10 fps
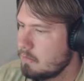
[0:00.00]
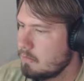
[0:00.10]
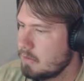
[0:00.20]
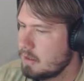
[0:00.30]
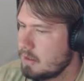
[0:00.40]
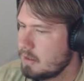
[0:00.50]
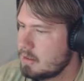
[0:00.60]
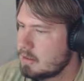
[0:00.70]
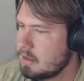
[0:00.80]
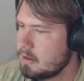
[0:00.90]
one of
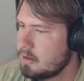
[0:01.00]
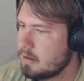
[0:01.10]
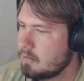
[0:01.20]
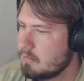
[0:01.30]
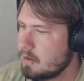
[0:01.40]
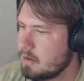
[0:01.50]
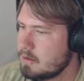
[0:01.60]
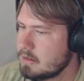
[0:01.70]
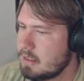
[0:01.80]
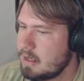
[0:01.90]
these here and one of
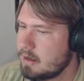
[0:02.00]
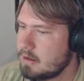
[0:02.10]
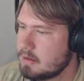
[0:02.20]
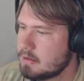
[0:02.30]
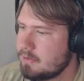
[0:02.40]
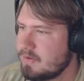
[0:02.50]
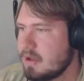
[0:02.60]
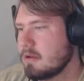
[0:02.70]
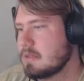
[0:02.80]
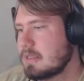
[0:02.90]
those there. So if he
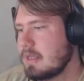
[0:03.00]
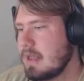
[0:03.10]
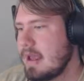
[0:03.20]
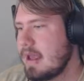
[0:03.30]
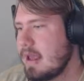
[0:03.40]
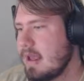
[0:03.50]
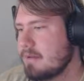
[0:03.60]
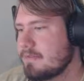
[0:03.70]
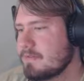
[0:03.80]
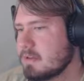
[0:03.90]
goes left,
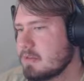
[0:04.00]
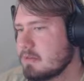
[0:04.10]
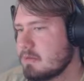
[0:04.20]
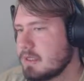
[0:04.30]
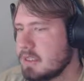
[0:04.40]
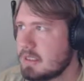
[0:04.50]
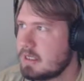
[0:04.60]
which he